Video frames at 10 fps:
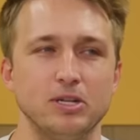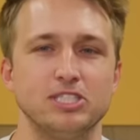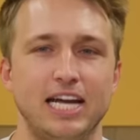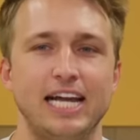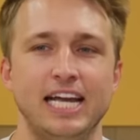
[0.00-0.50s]
will
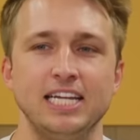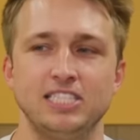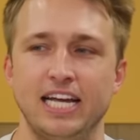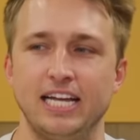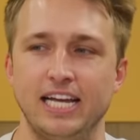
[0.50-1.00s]
say it
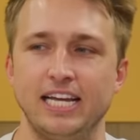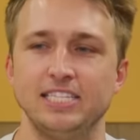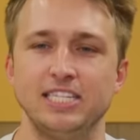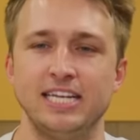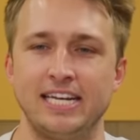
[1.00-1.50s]

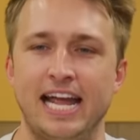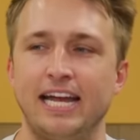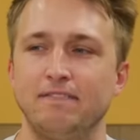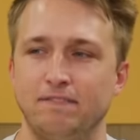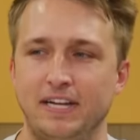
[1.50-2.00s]
is an
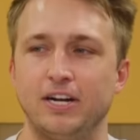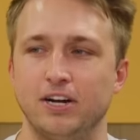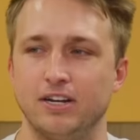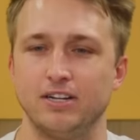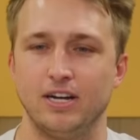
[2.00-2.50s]
innate
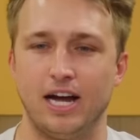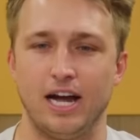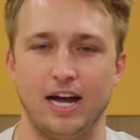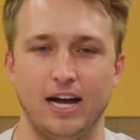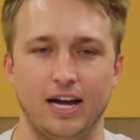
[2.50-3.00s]
fear.
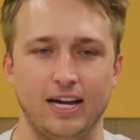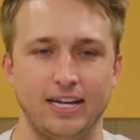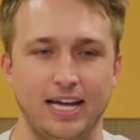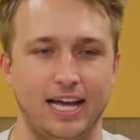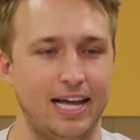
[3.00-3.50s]

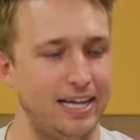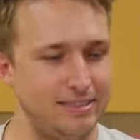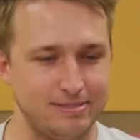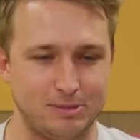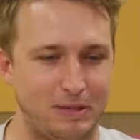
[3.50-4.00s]

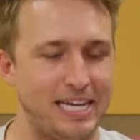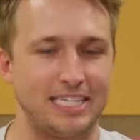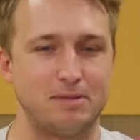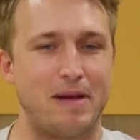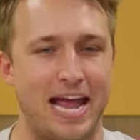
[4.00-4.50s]
Speaking
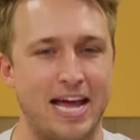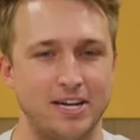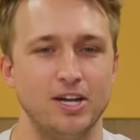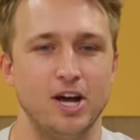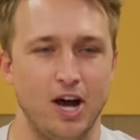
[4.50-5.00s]
as a
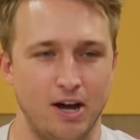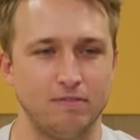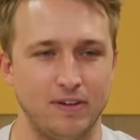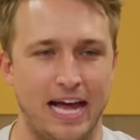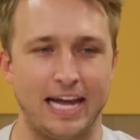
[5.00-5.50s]
man
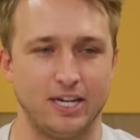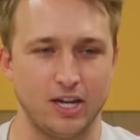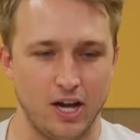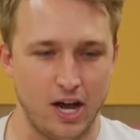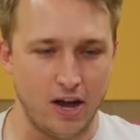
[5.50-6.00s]
and
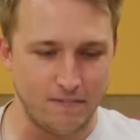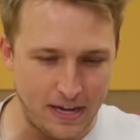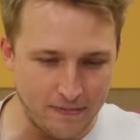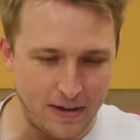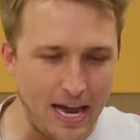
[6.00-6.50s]

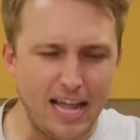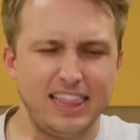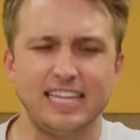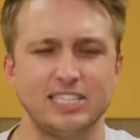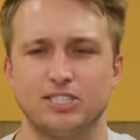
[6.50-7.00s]
I
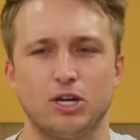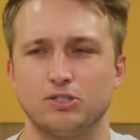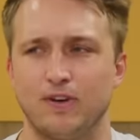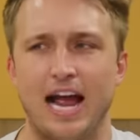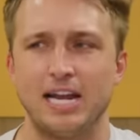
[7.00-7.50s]
think this
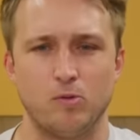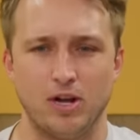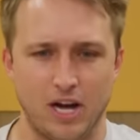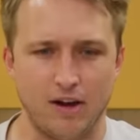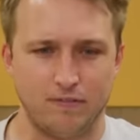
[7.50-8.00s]
goes for
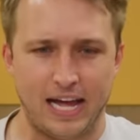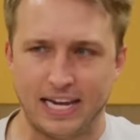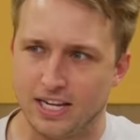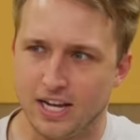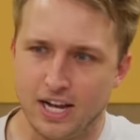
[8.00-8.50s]
anyone of
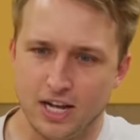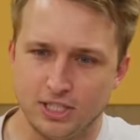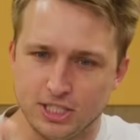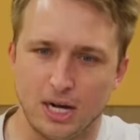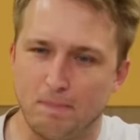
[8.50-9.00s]
like.
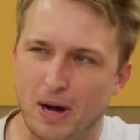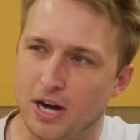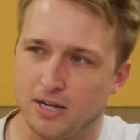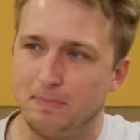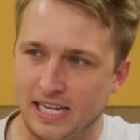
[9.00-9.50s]
Just a
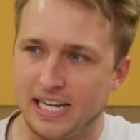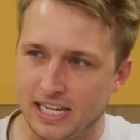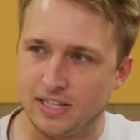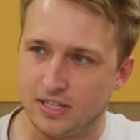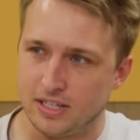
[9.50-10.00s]
bug being
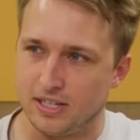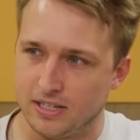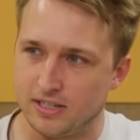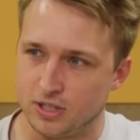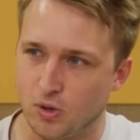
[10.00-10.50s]
in
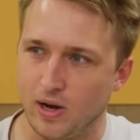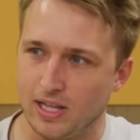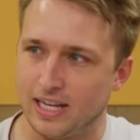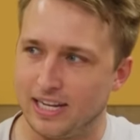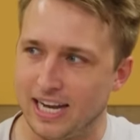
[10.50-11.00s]
the
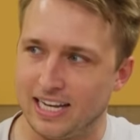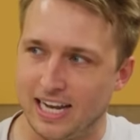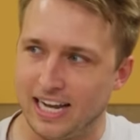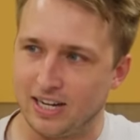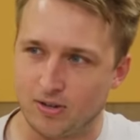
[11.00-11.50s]
toilet and like